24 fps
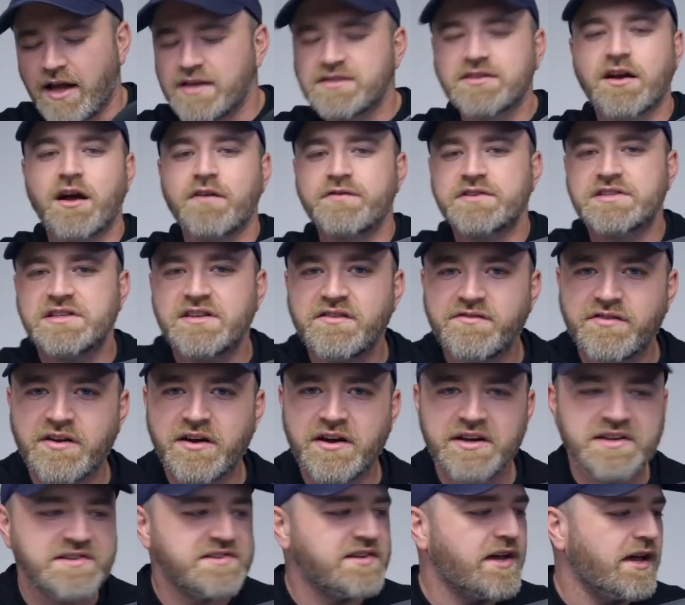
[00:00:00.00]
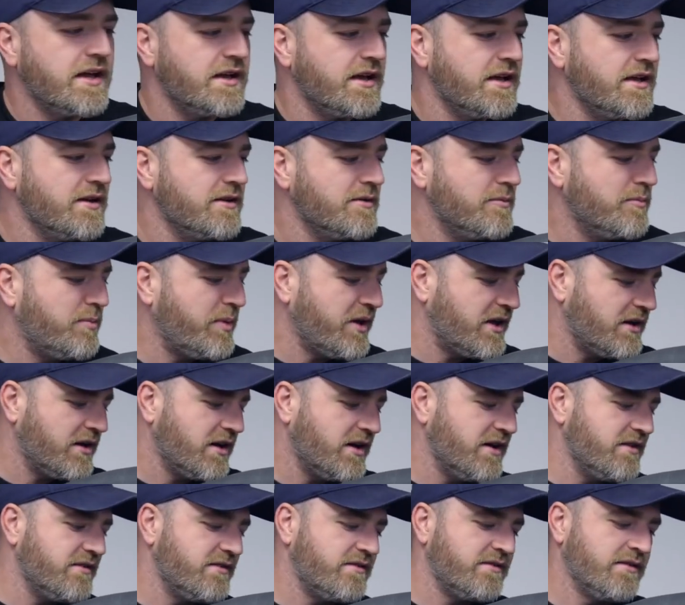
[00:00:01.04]
It's obviously very exciting
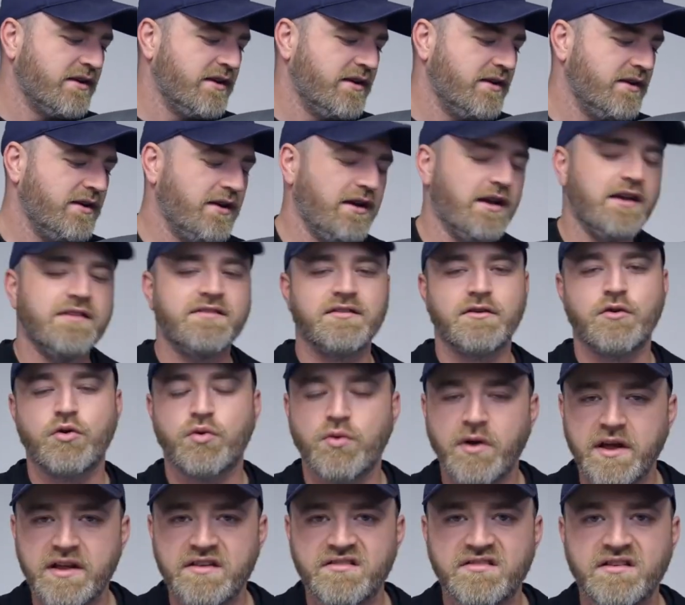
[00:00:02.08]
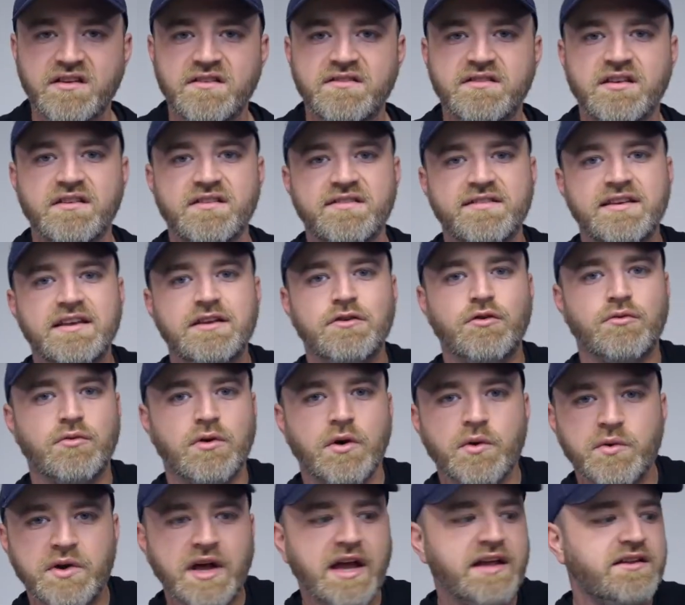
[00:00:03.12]
because it's crazy to see your
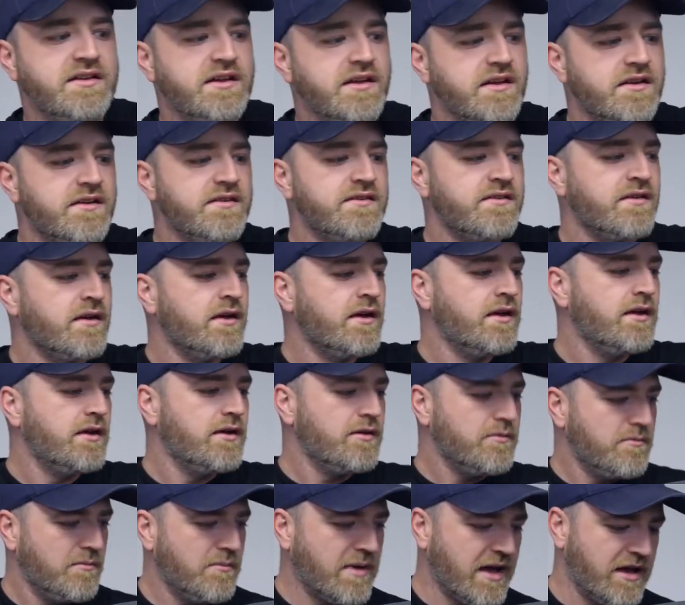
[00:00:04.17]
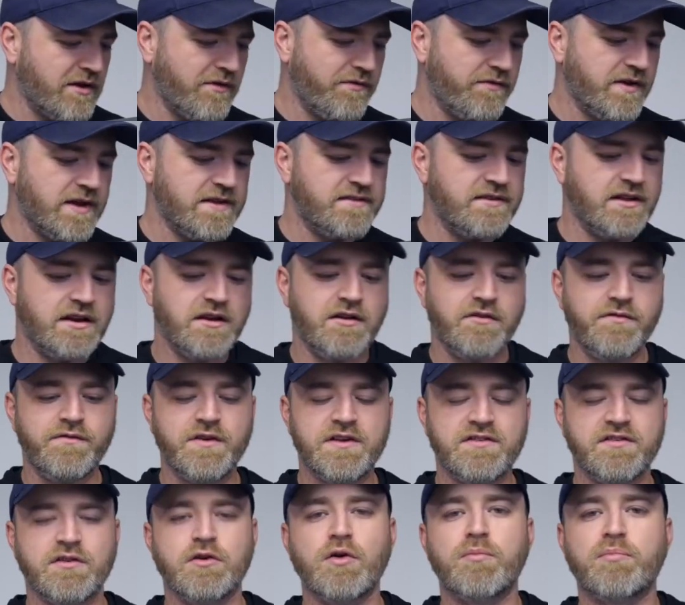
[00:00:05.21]
own ideas manifested in a
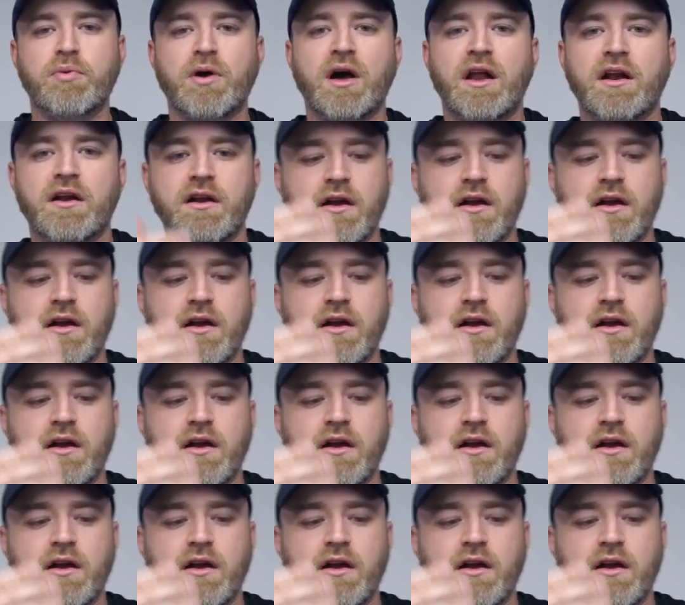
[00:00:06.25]
physical product.